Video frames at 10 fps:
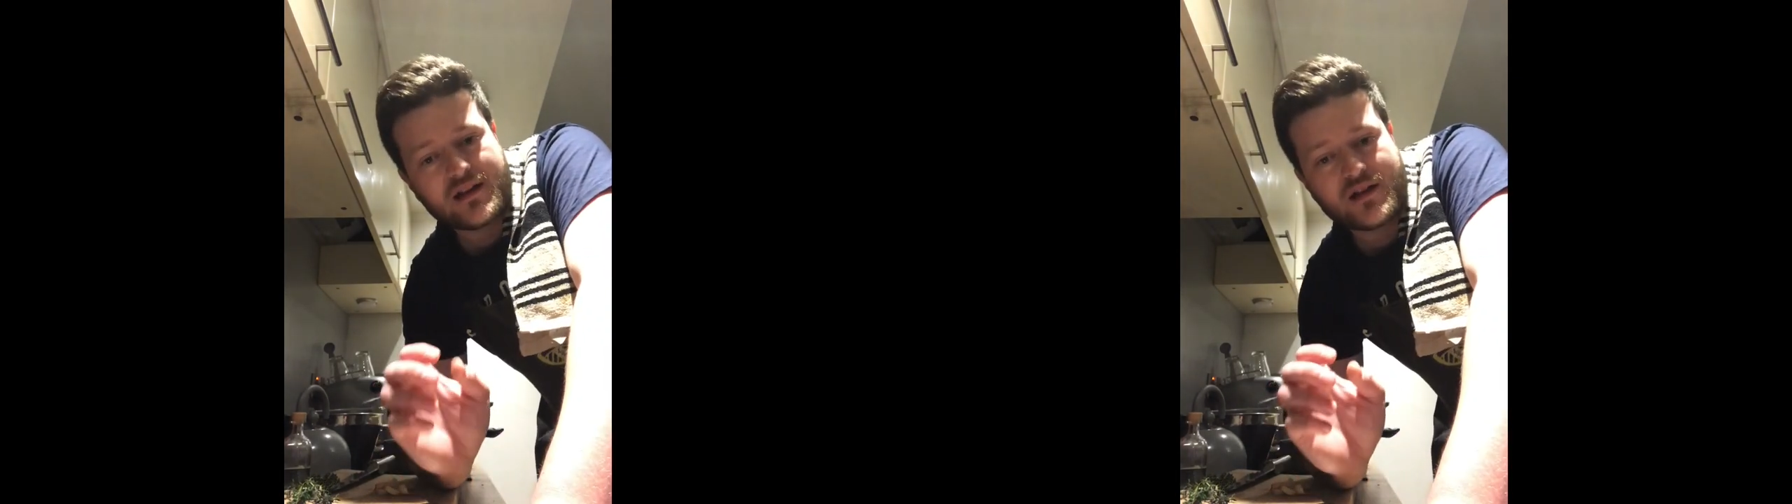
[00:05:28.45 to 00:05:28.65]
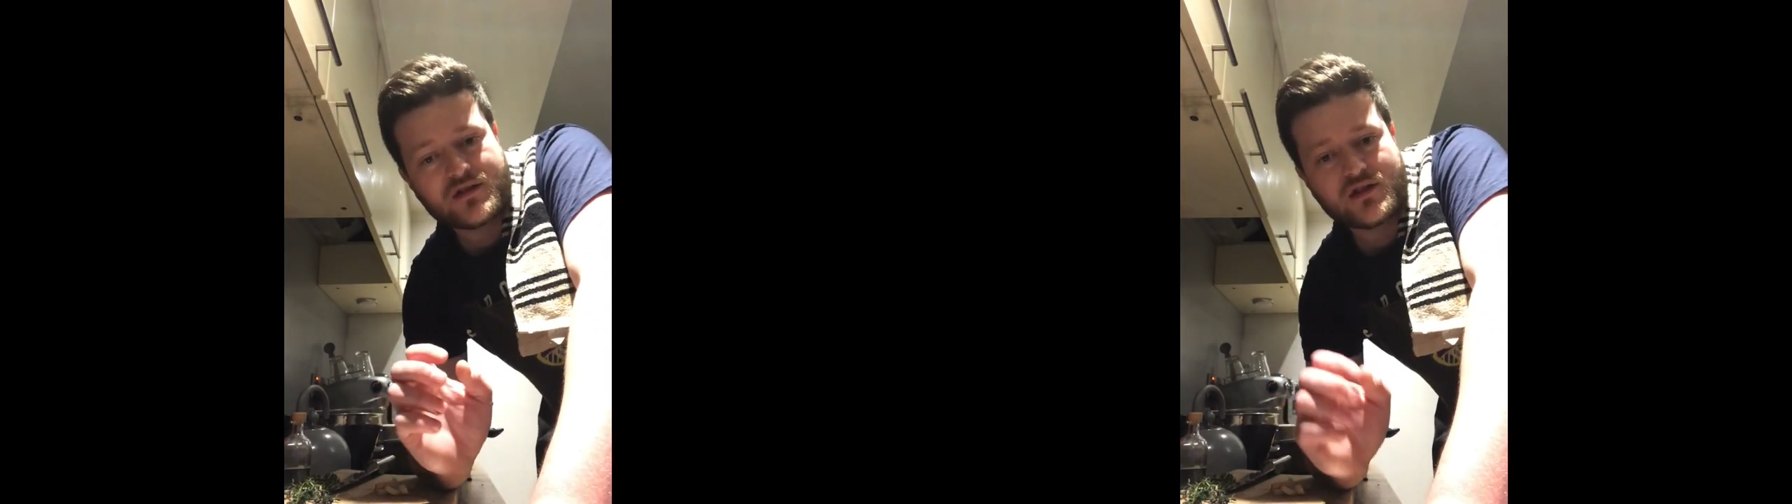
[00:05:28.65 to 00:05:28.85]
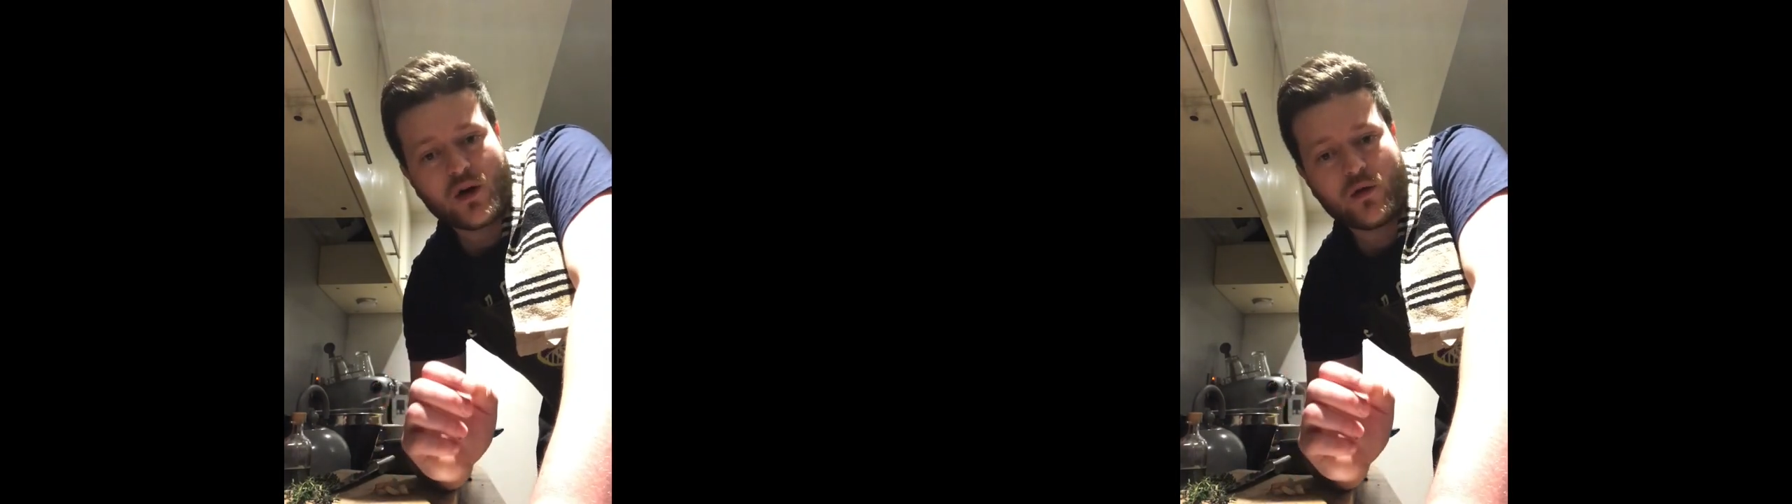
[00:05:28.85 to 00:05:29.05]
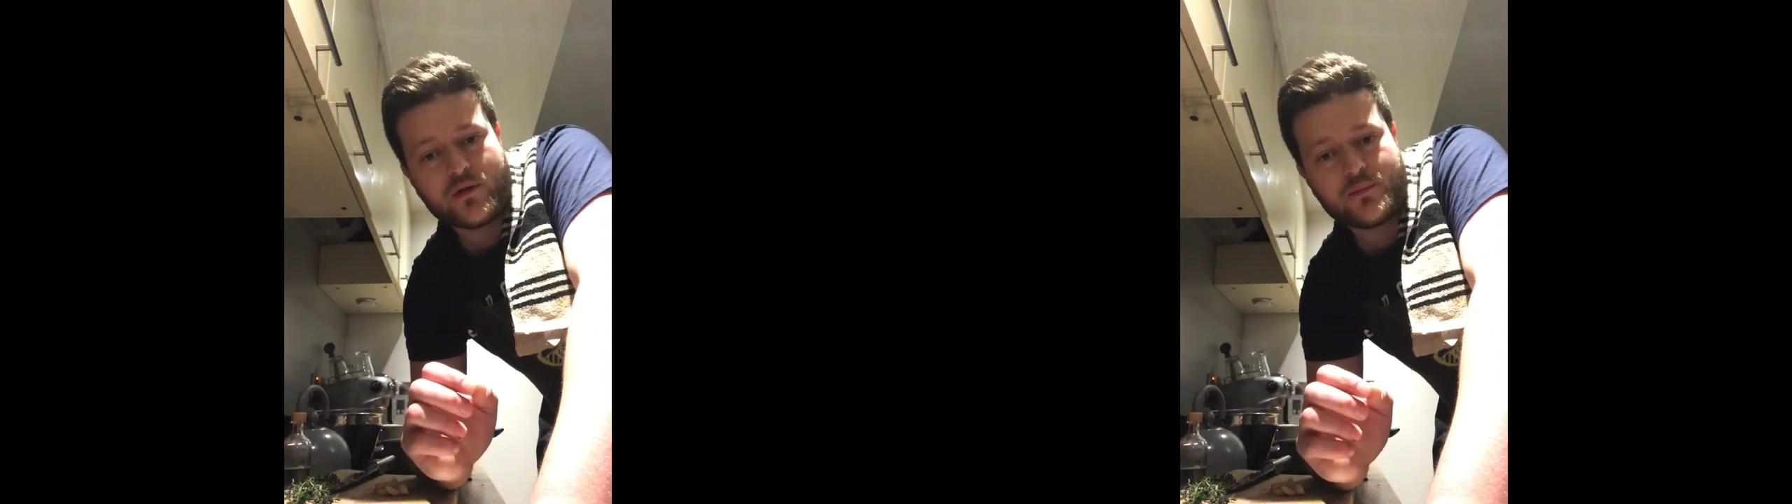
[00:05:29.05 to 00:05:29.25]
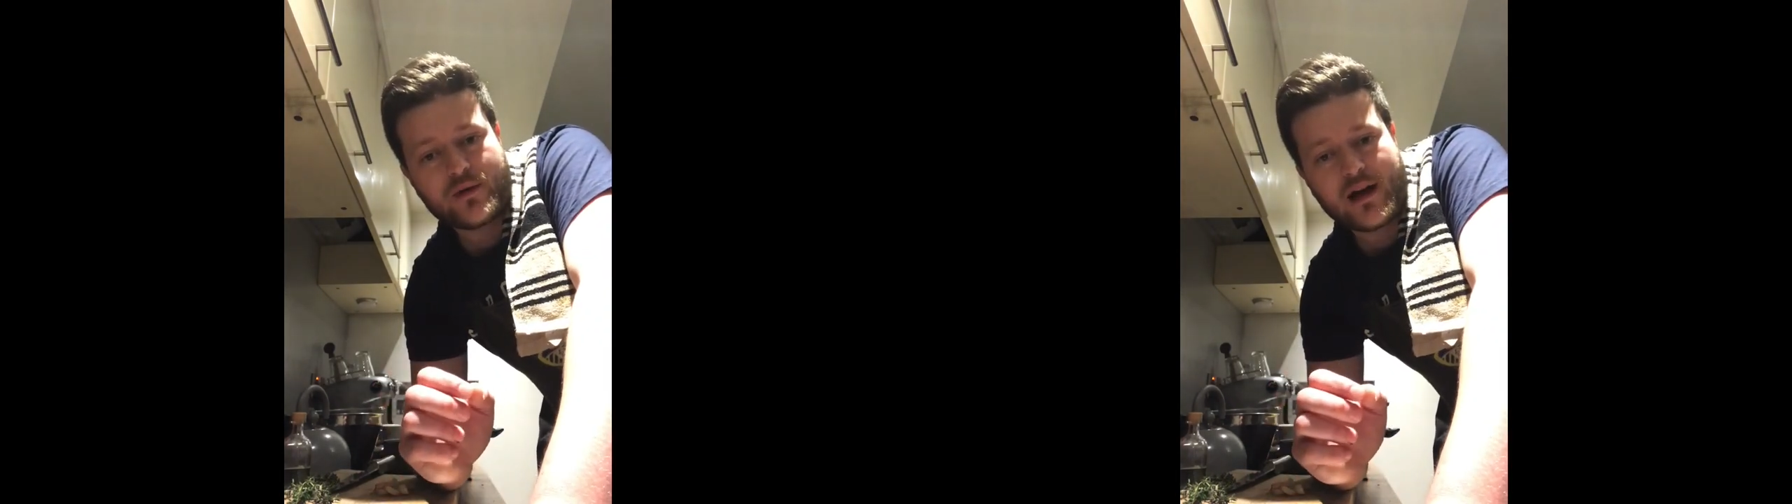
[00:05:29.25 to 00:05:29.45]
nice and
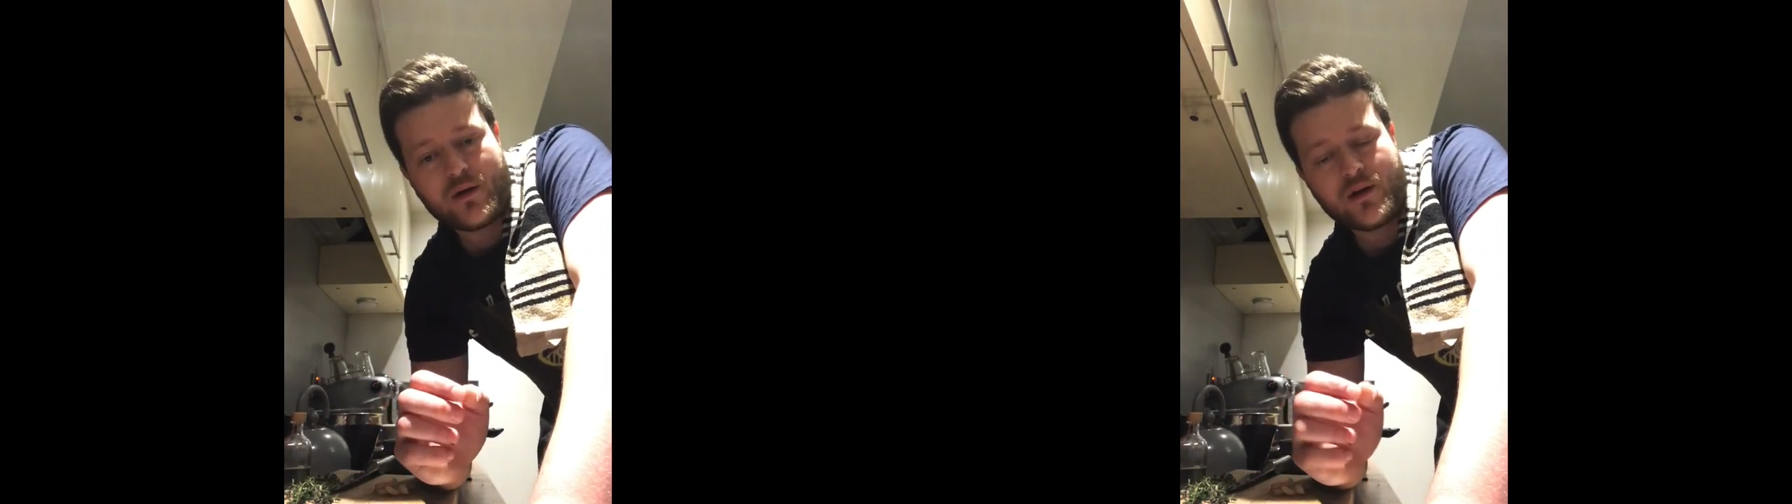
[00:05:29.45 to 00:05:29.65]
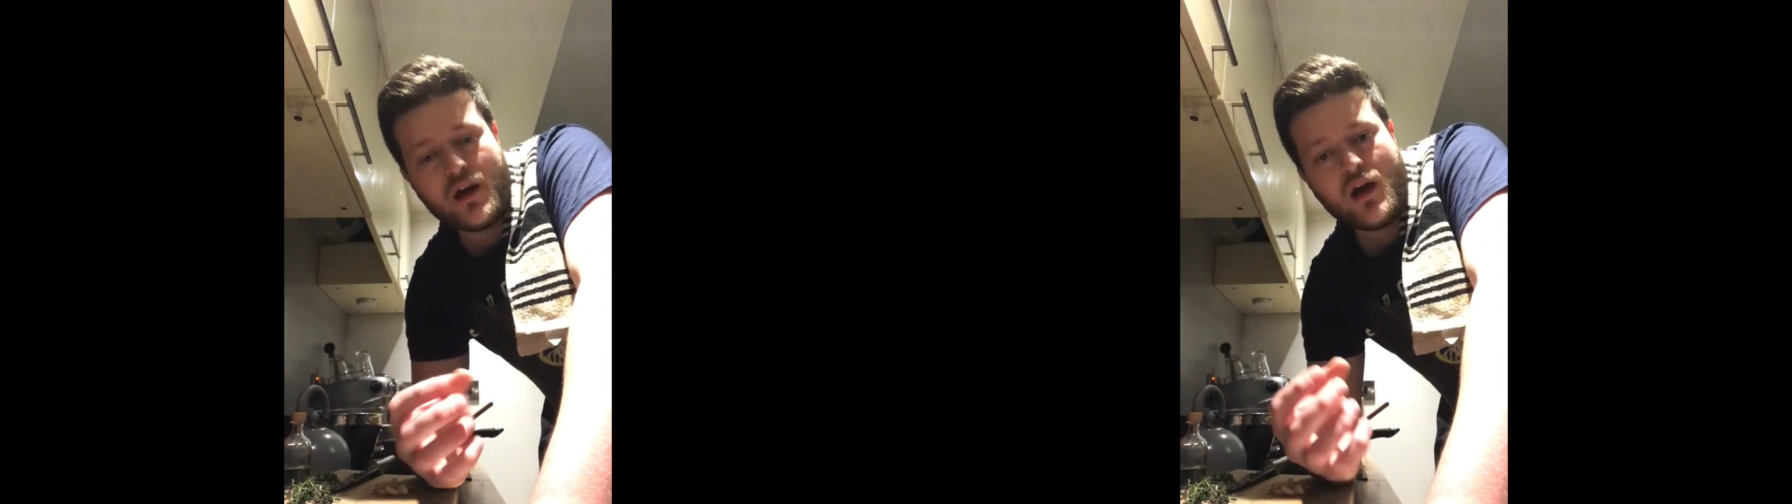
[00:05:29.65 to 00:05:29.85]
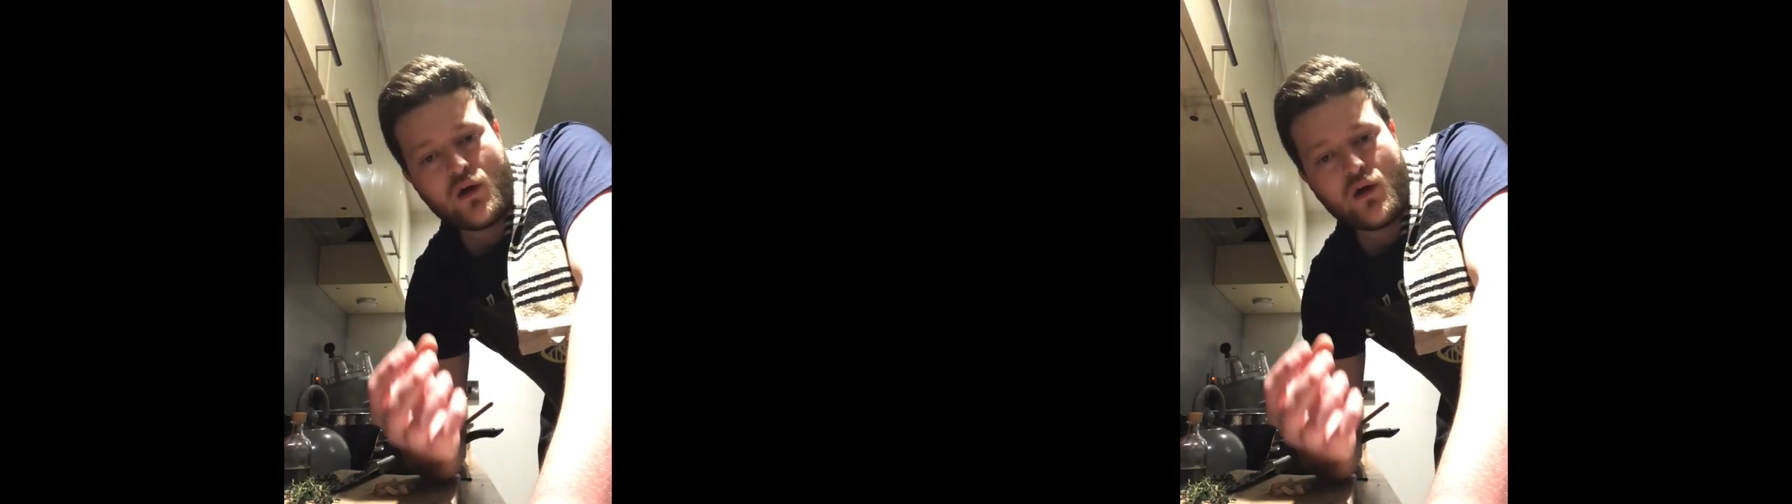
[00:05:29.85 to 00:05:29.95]
golden brown,